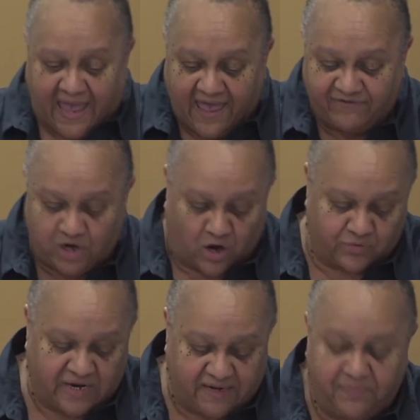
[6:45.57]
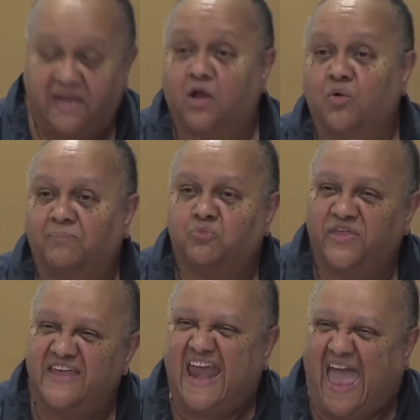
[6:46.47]
haven't already been equipped
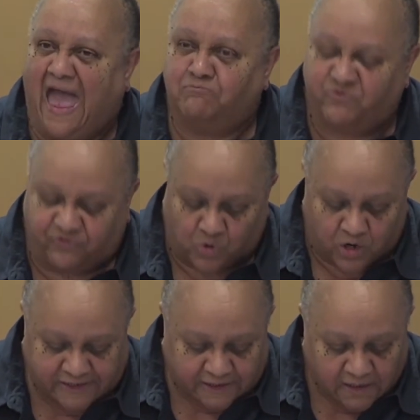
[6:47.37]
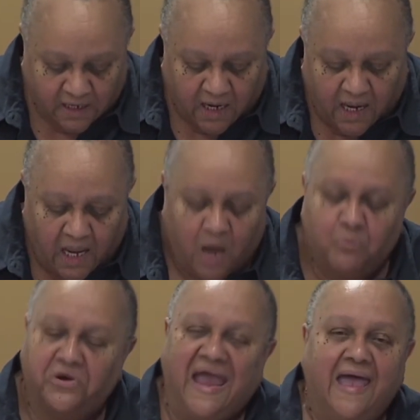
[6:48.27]
with an app for it.
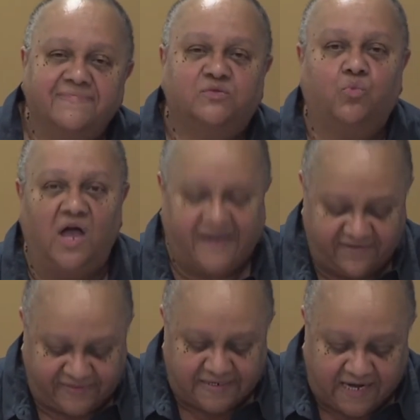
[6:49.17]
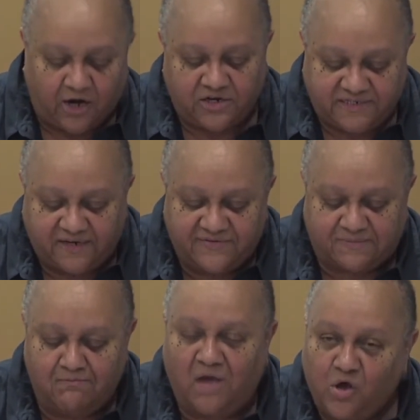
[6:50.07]
Perhaps one of the narrative's
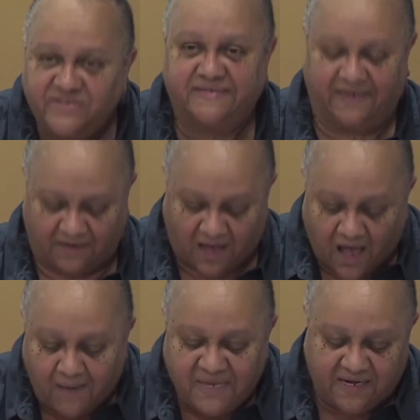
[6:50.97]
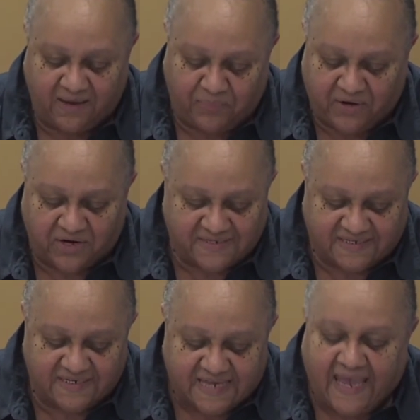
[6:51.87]
most common
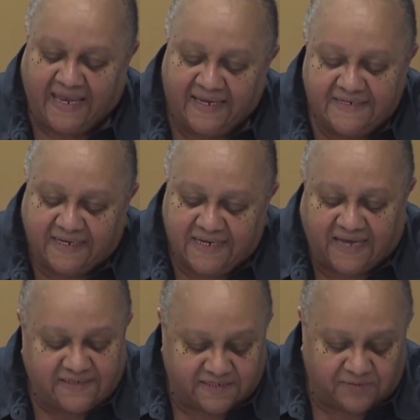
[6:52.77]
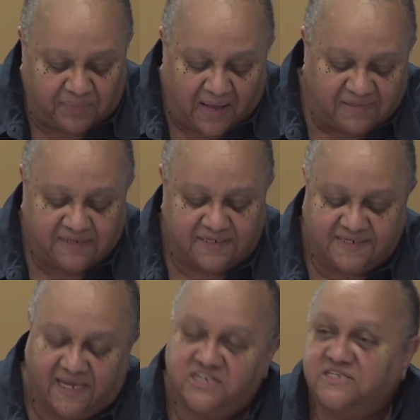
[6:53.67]
appearances is connected to public
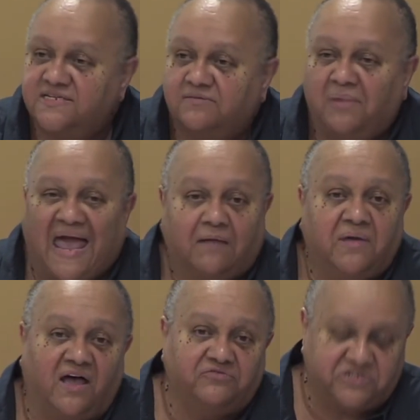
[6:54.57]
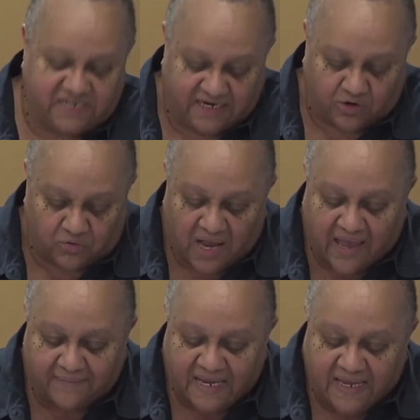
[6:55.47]
discussions of Black poverty and
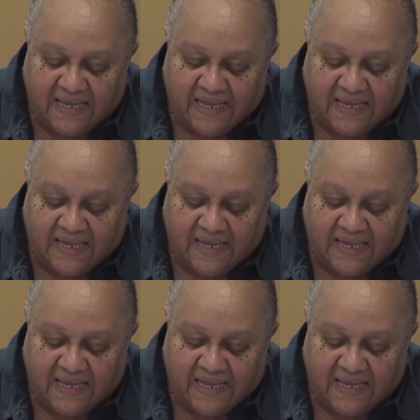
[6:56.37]
crime.